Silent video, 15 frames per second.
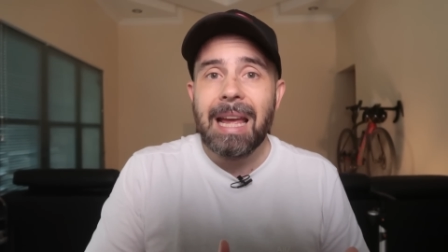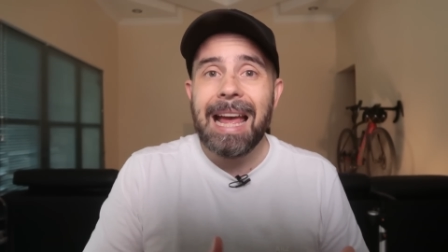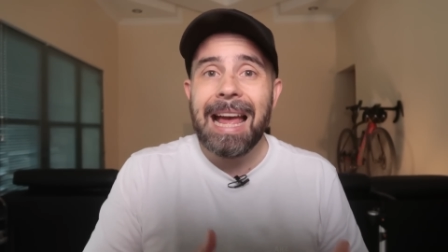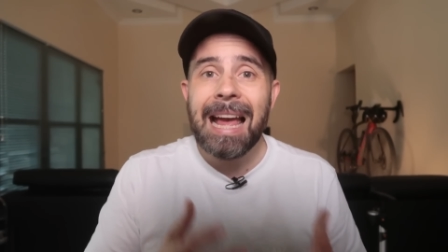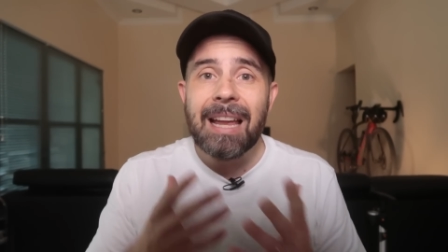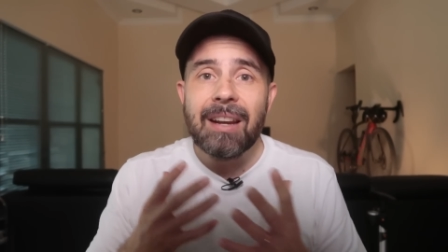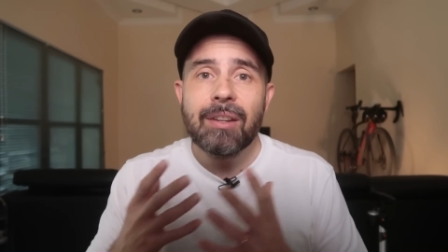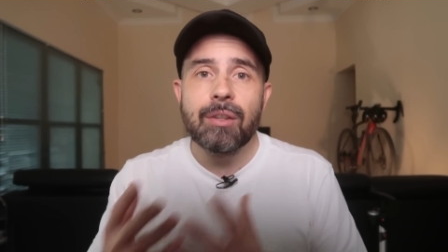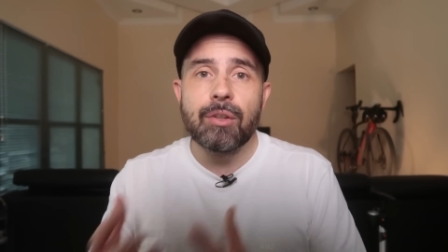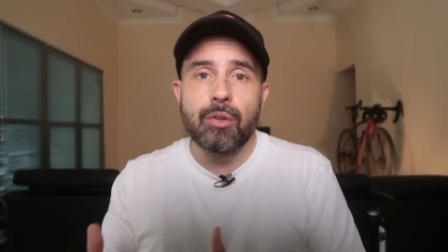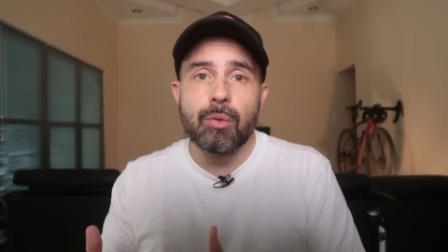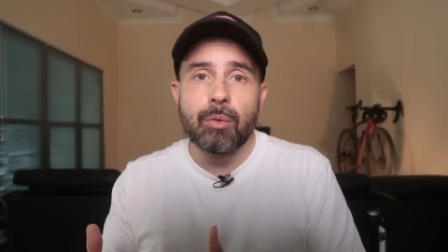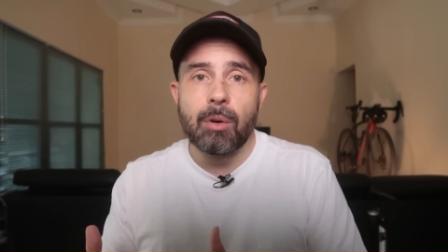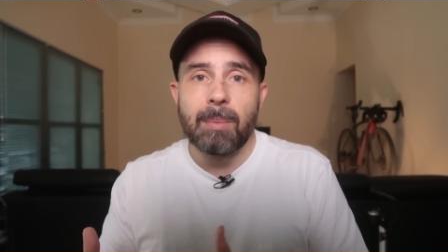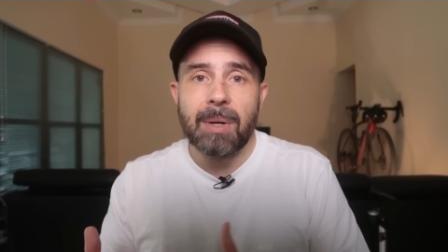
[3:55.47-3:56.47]
and
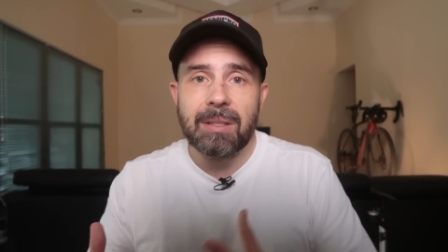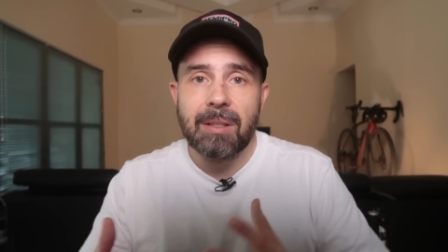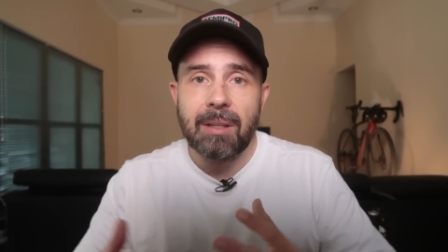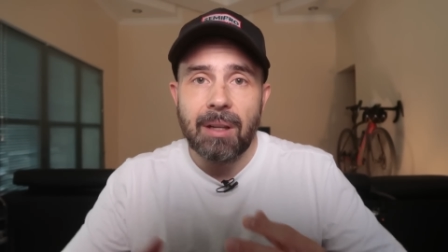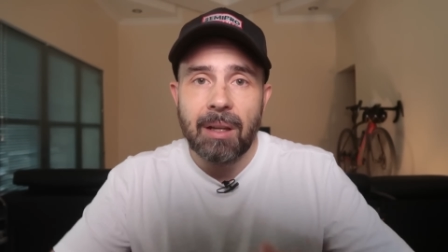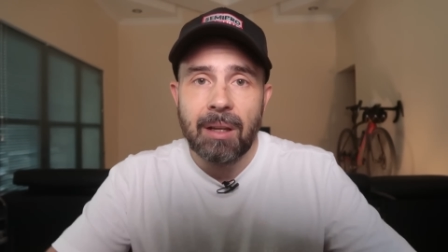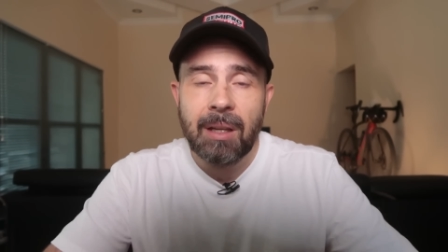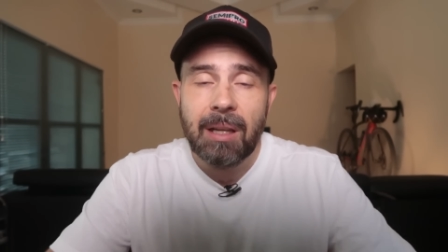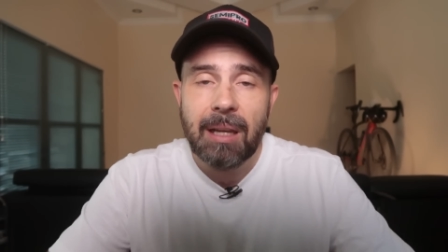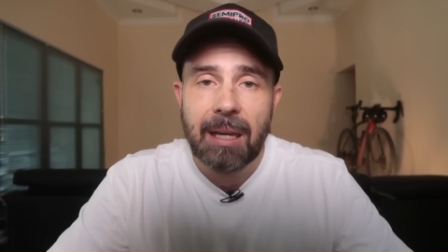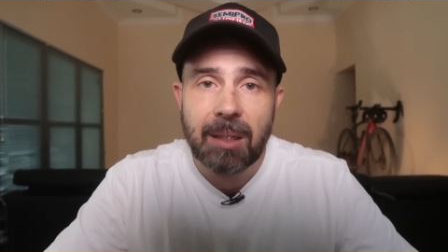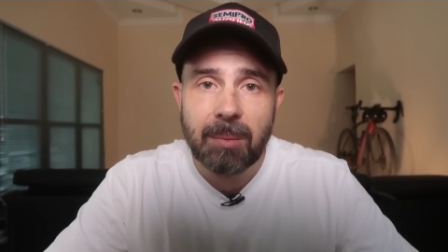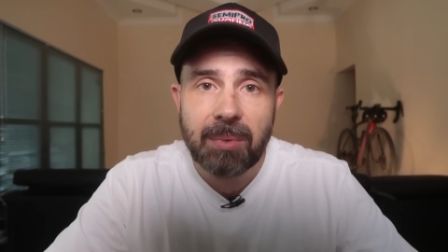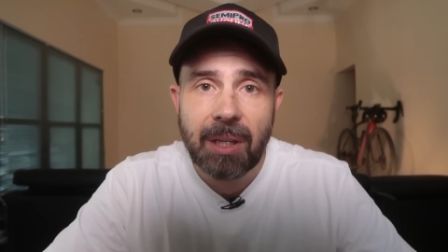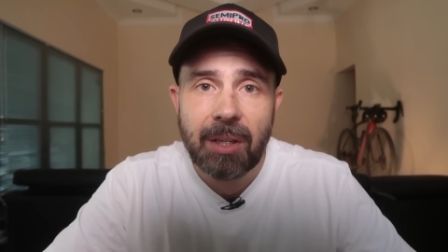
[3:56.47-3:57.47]
neuromuscular
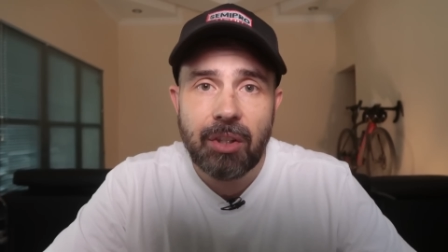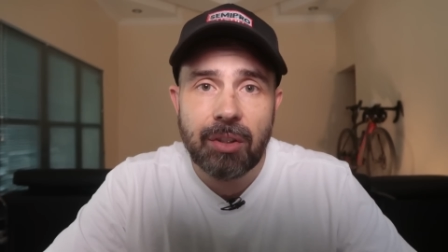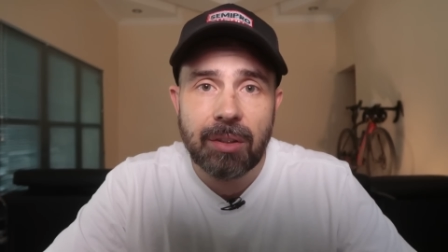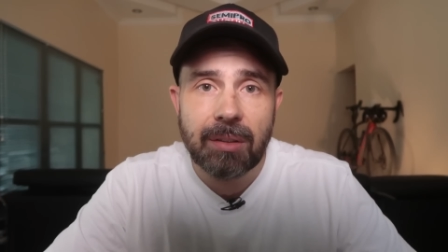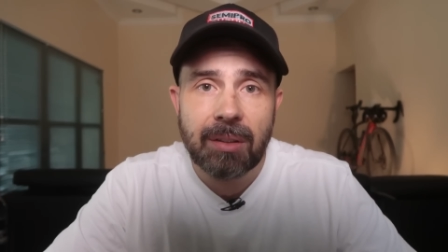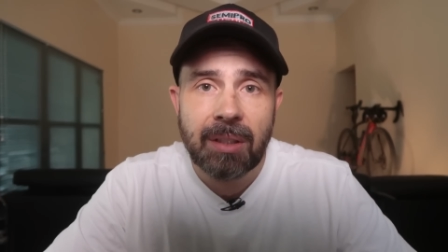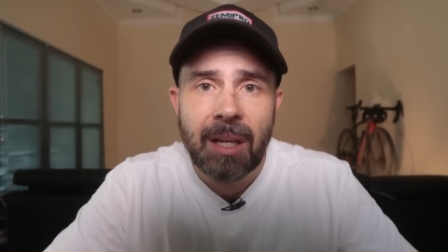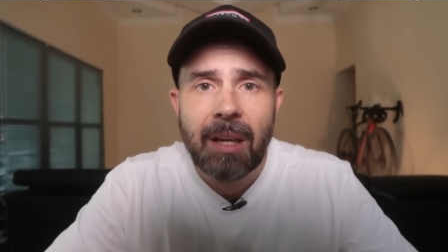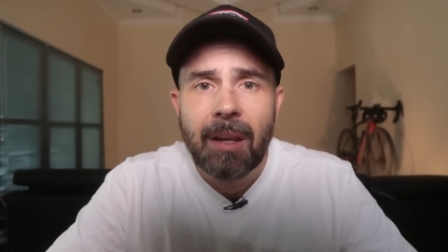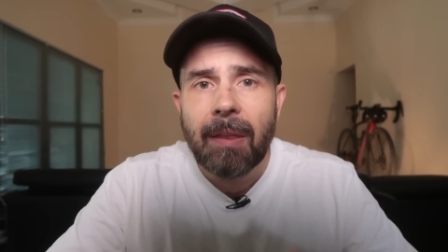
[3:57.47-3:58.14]
adaptations.